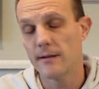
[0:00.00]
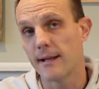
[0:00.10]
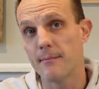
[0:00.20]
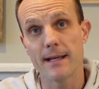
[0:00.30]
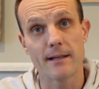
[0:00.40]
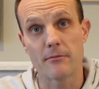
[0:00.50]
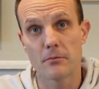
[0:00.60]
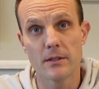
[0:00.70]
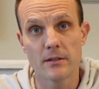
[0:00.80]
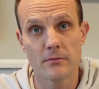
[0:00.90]
they make it
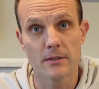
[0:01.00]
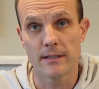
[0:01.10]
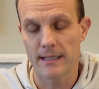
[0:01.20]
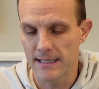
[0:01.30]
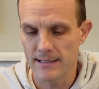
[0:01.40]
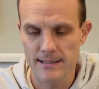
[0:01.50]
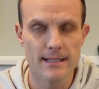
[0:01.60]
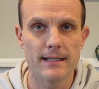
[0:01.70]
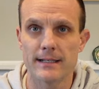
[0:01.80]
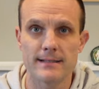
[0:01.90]
really, really
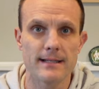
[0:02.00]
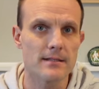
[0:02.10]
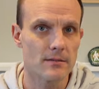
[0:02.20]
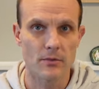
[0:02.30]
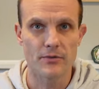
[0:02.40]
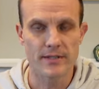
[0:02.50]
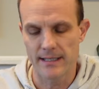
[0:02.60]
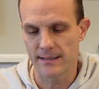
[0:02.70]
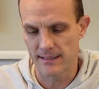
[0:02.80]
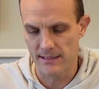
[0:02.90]
easy and accessible to
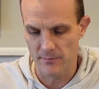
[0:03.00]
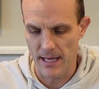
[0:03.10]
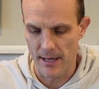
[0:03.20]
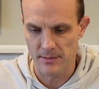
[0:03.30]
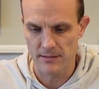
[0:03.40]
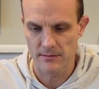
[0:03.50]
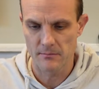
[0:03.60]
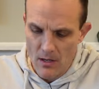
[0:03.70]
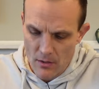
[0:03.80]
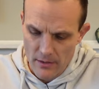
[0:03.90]
get these maps.
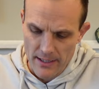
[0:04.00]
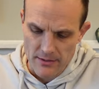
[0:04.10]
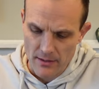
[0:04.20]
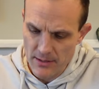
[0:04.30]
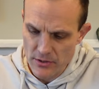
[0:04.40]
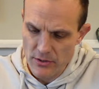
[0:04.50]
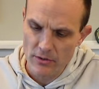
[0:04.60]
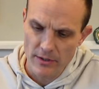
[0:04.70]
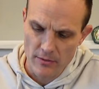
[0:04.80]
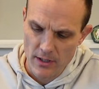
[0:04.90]
Okay, so let me show
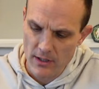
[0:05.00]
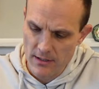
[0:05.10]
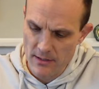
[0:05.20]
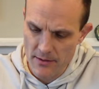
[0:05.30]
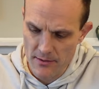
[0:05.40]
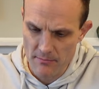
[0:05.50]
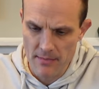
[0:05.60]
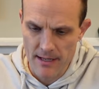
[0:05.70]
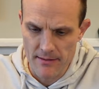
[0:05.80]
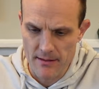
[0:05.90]
you another
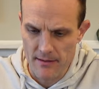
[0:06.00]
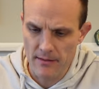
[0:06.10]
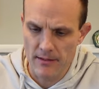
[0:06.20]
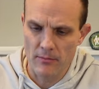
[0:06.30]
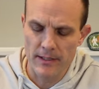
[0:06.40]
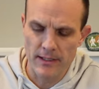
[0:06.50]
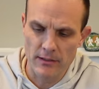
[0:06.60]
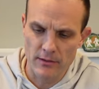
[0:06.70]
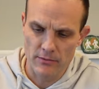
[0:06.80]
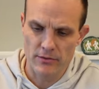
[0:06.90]
method that we can
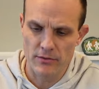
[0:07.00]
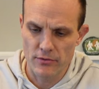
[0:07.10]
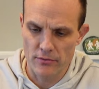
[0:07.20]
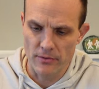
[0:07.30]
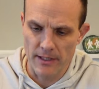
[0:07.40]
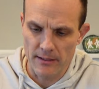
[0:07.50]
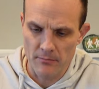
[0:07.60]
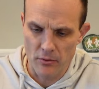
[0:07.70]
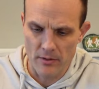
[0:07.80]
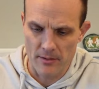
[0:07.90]
use to
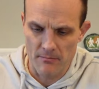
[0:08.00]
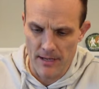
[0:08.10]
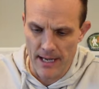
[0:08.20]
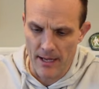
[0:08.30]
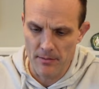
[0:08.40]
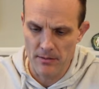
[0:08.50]
import a map.